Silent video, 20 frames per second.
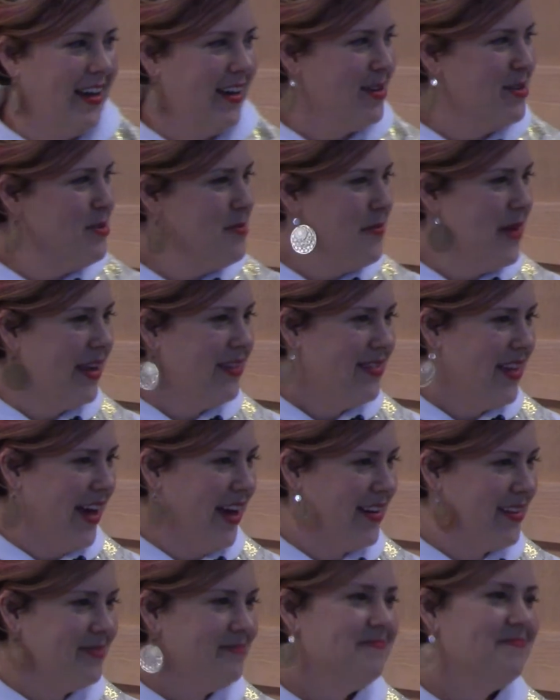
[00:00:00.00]
Who made
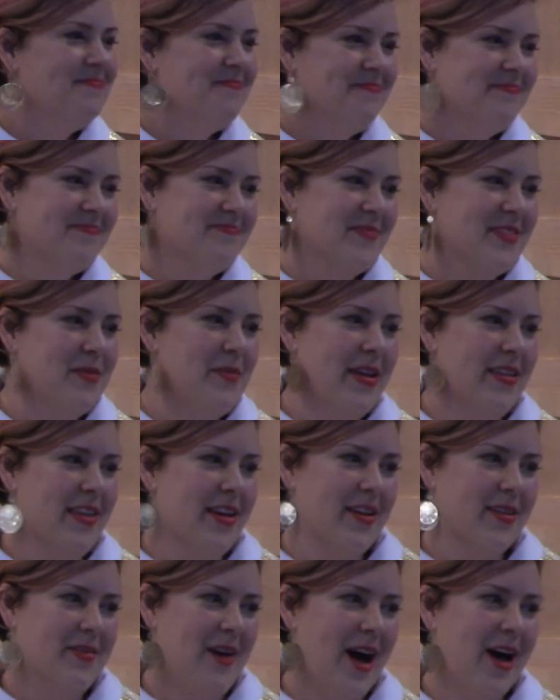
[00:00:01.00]
that? Who made
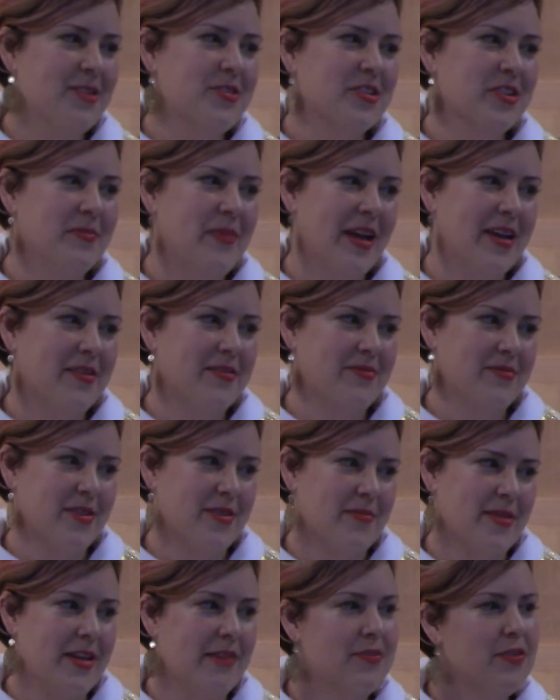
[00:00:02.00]
that? Audrey made it for
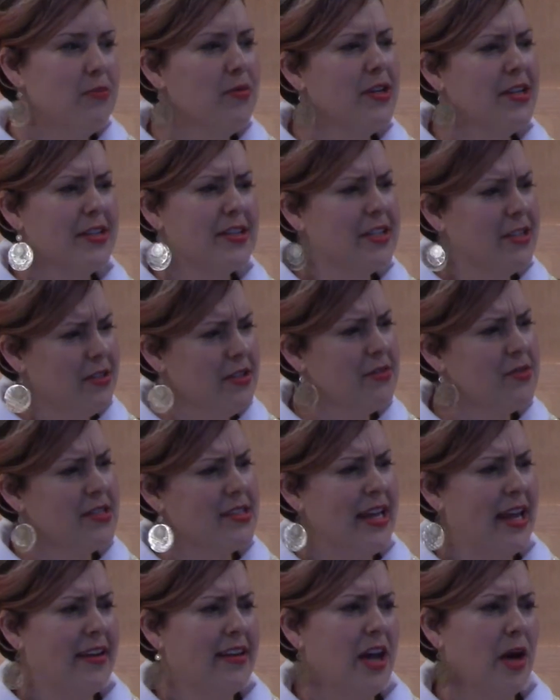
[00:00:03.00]
me. If you want, can you
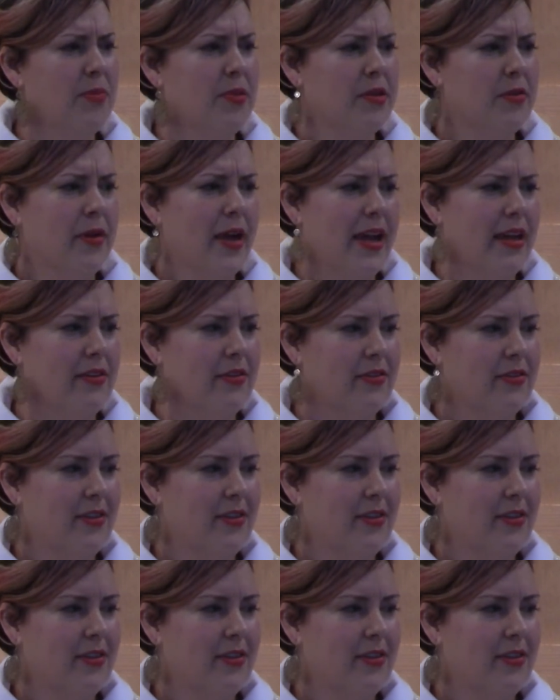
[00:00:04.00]
stand up and wave?